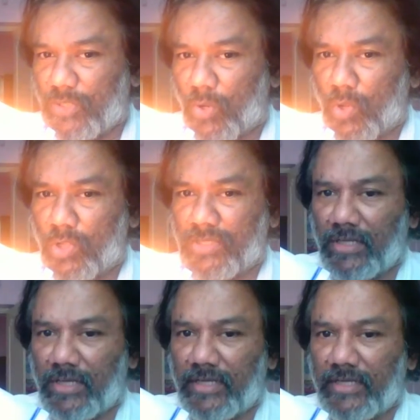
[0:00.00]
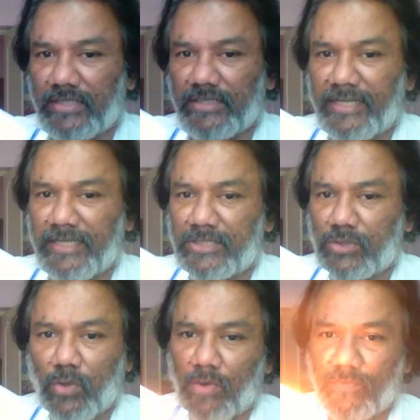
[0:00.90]
on, then it's
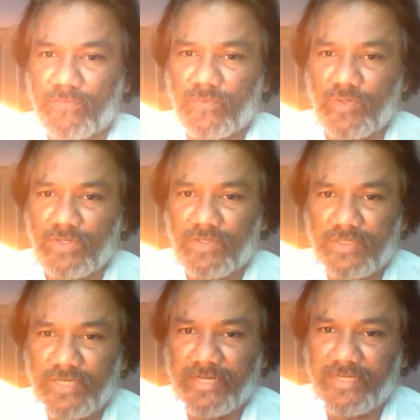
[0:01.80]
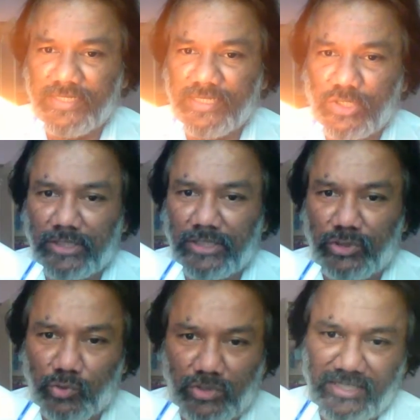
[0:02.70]
off, right? These are the
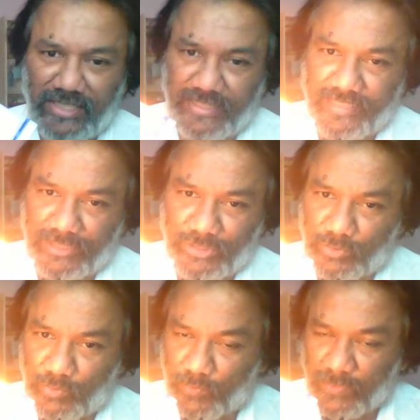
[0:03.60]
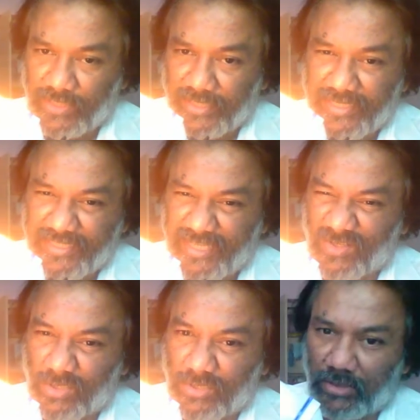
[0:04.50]
two things it can do. It
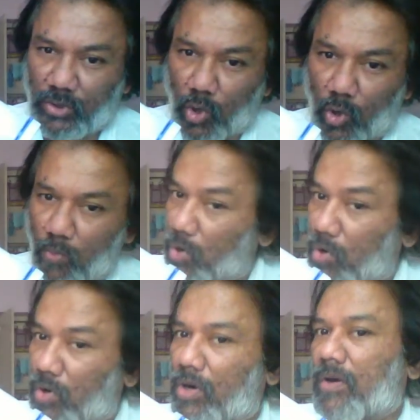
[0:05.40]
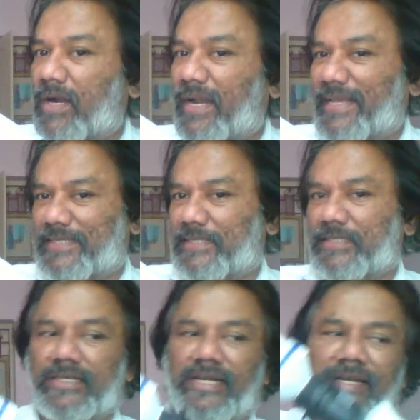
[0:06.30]
cannot go more or
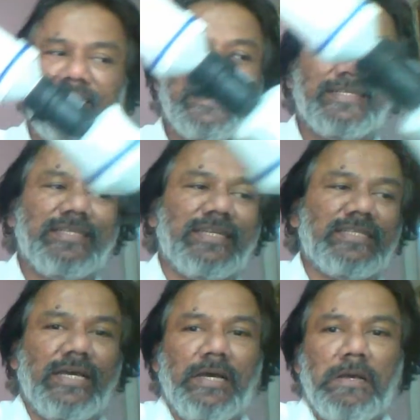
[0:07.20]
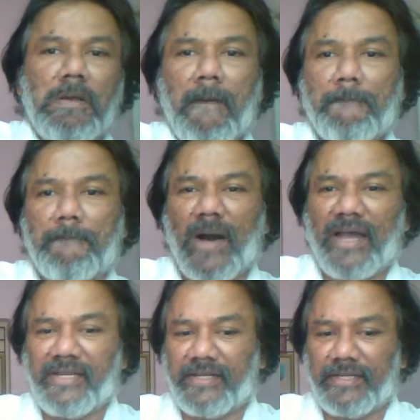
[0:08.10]
less, right? It's just a
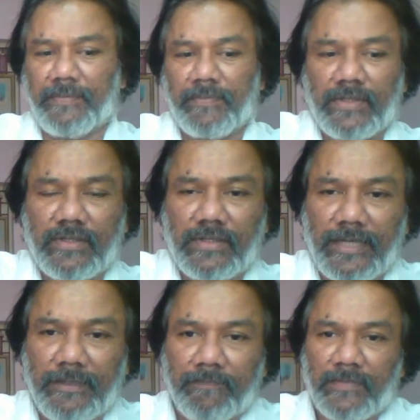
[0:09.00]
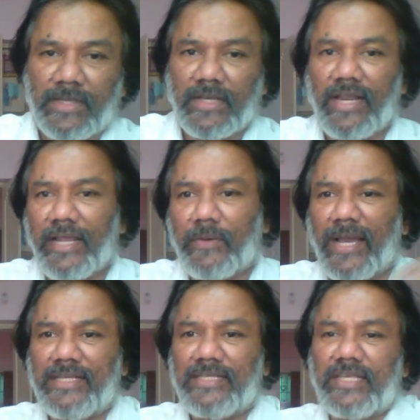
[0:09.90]
binary, right?
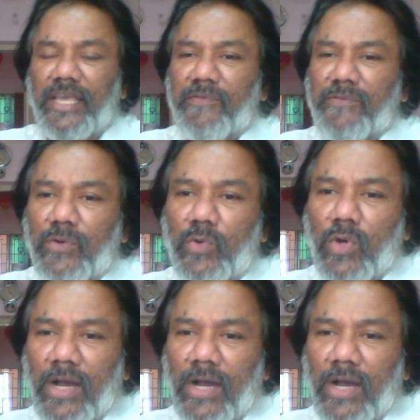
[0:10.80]
Likewise, if you